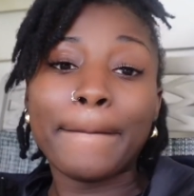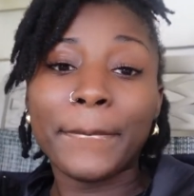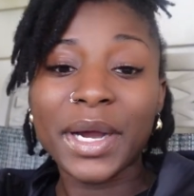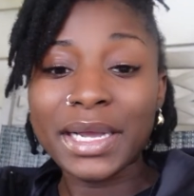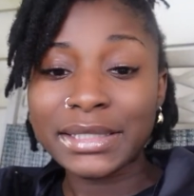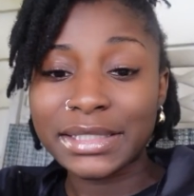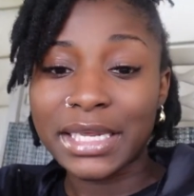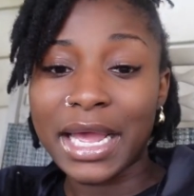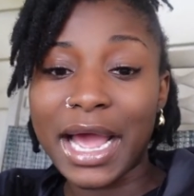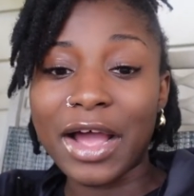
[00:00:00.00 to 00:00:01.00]
but
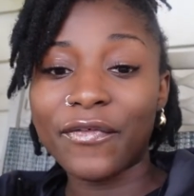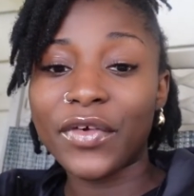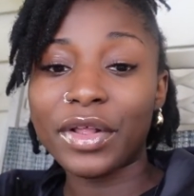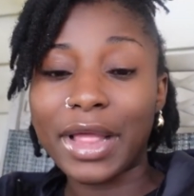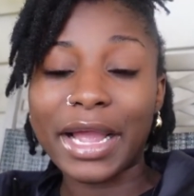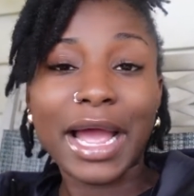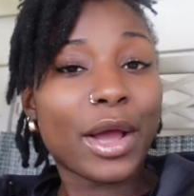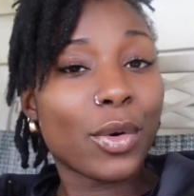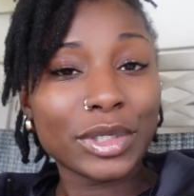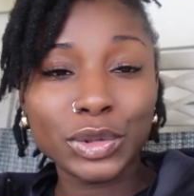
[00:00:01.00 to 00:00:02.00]
I feel like
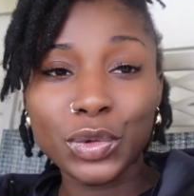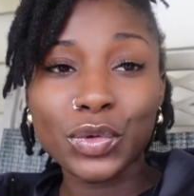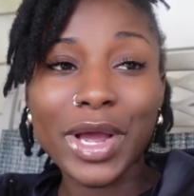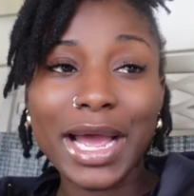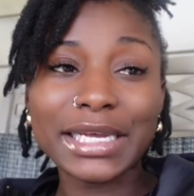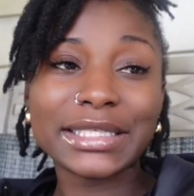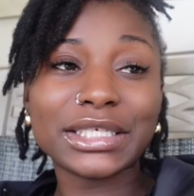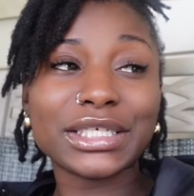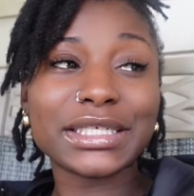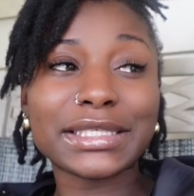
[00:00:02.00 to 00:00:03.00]
I owe it to you guys
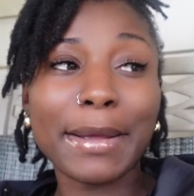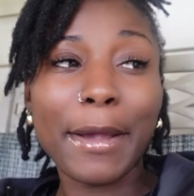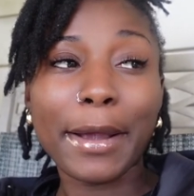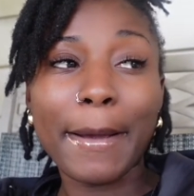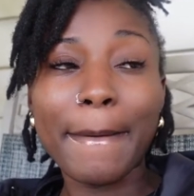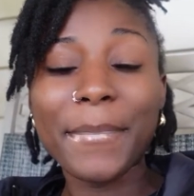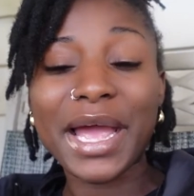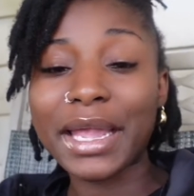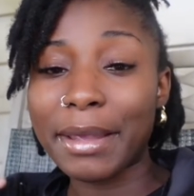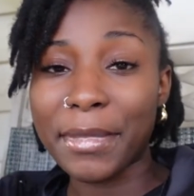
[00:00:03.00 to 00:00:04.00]
to just come
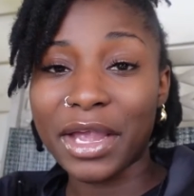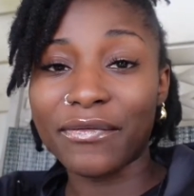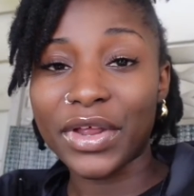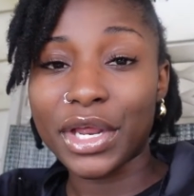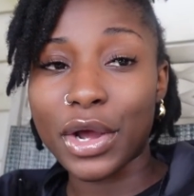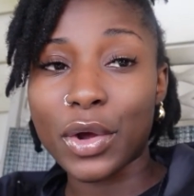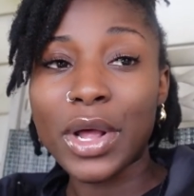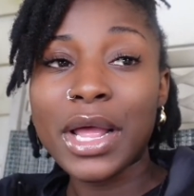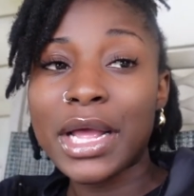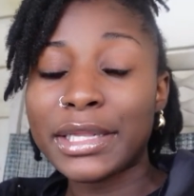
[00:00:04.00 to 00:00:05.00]
back and make a video,
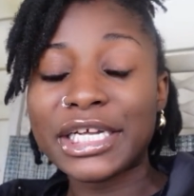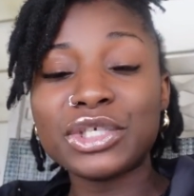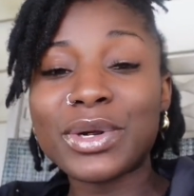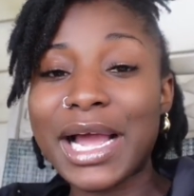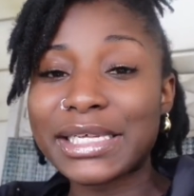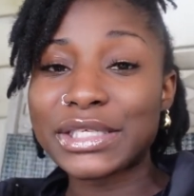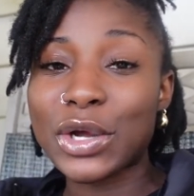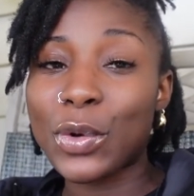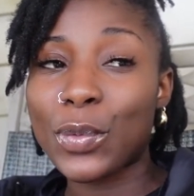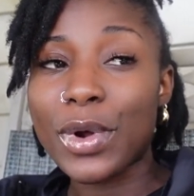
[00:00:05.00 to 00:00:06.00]
let you guys
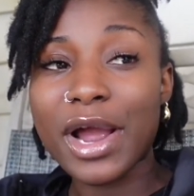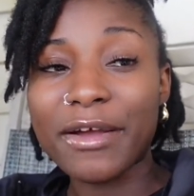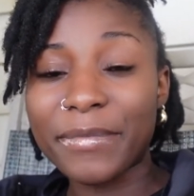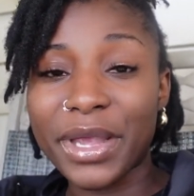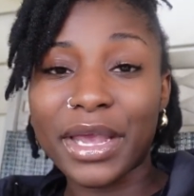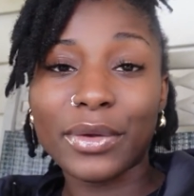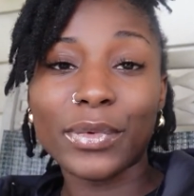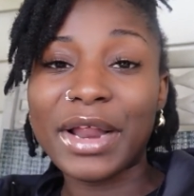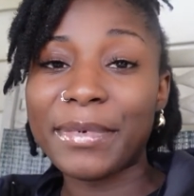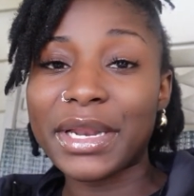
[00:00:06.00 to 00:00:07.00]
know where I've been,
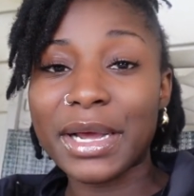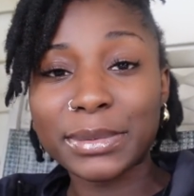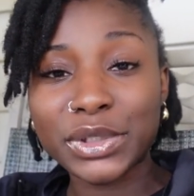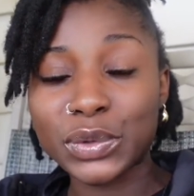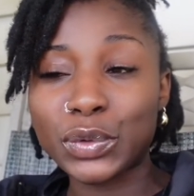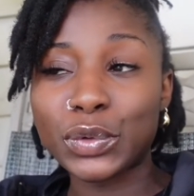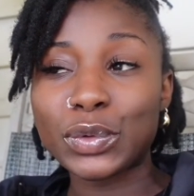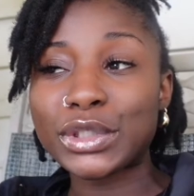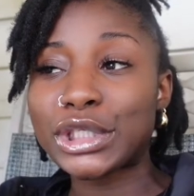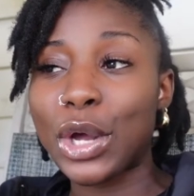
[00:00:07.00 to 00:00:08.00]
what I've been up
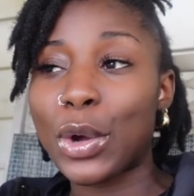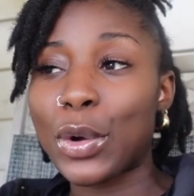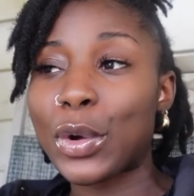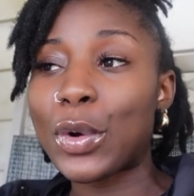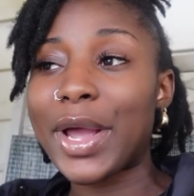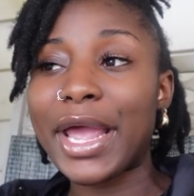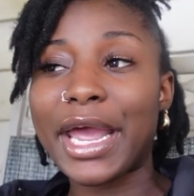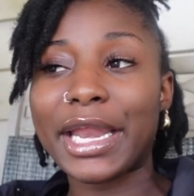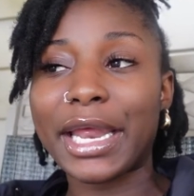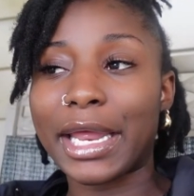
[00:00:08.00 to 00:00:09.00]
to. So go
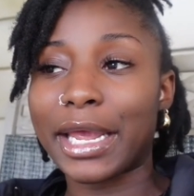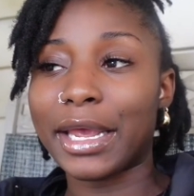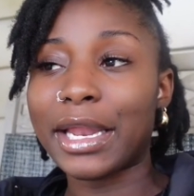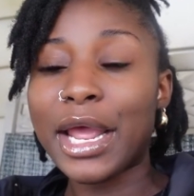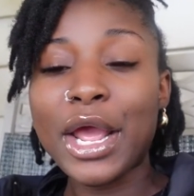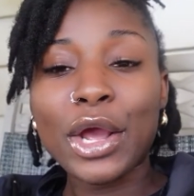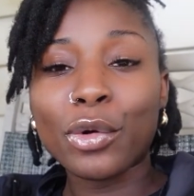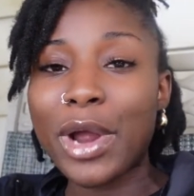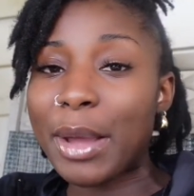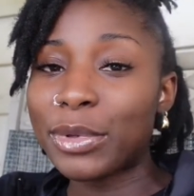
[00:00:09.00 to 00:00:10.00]
ahead and
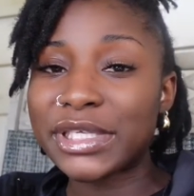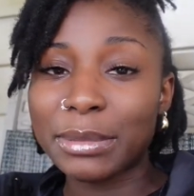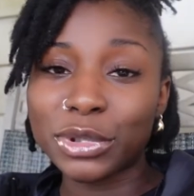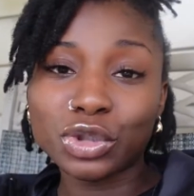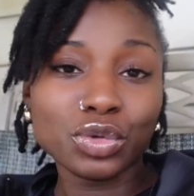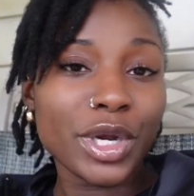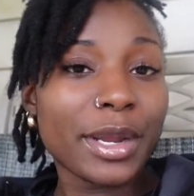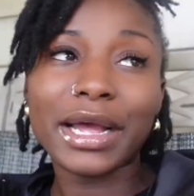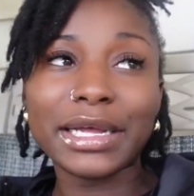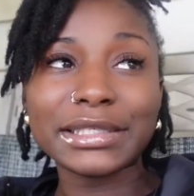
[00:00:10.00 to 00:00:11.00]
grab you something to
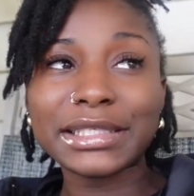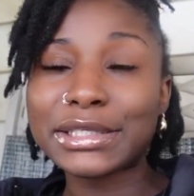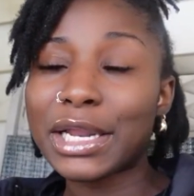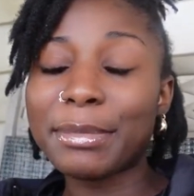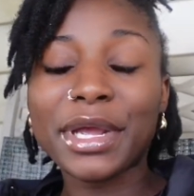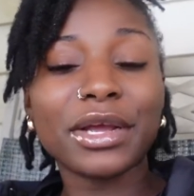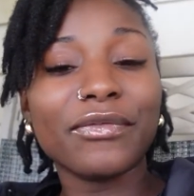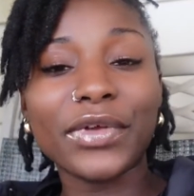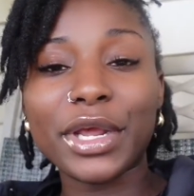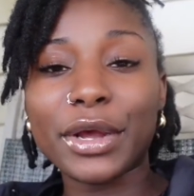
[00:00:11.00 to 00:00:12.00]
drink, because it's gonna be a
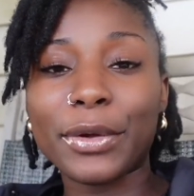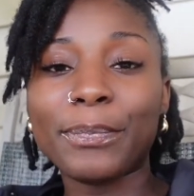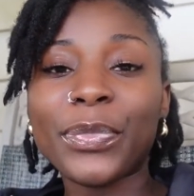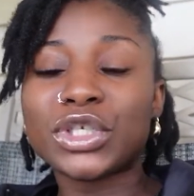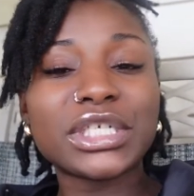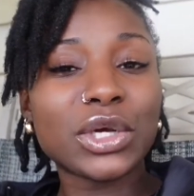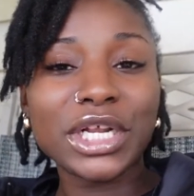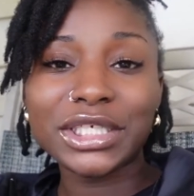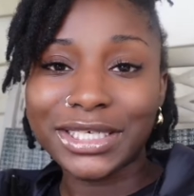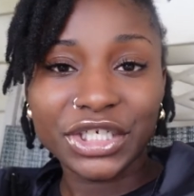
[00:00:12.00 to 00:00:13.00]
good video. We're just
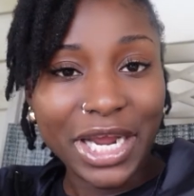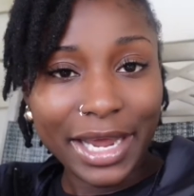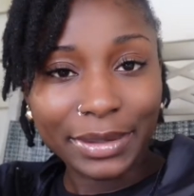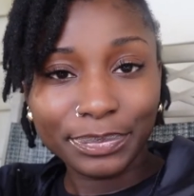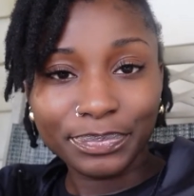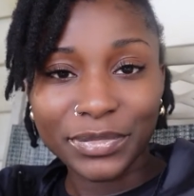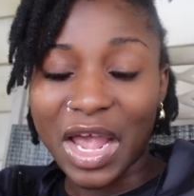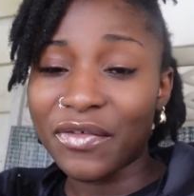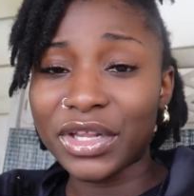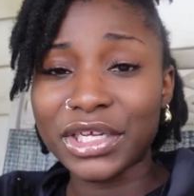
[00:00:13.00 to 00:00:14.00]
gonna chit chat,
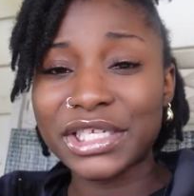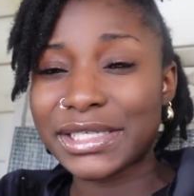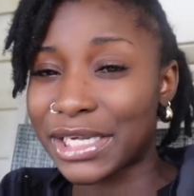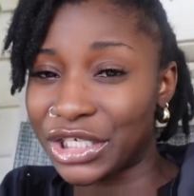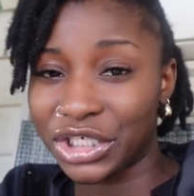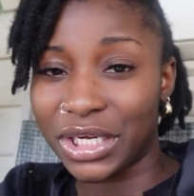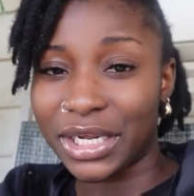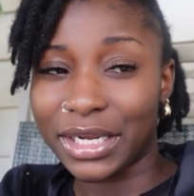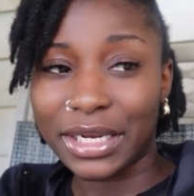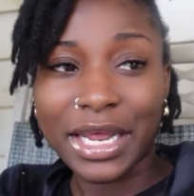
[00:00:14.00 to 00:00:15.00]
have a little discussion,